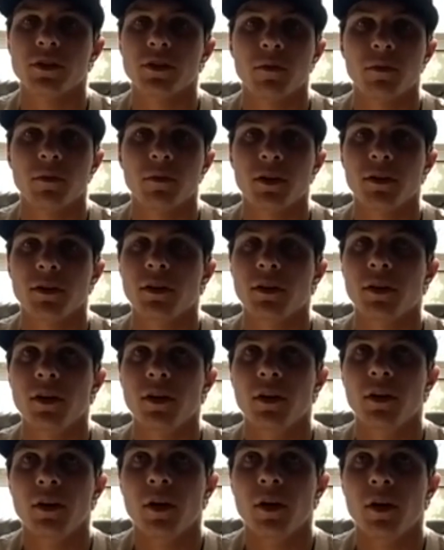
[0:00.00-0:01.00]
I mean,
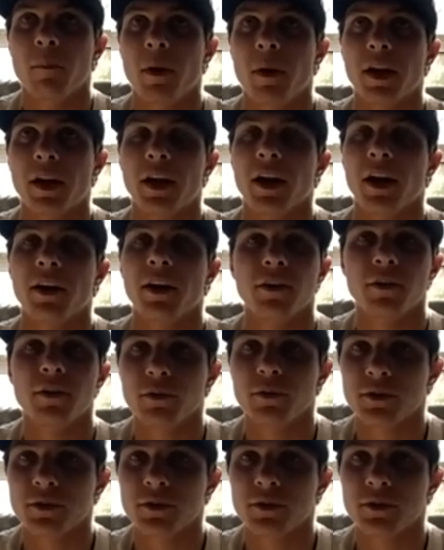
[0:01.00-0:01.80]
my carry was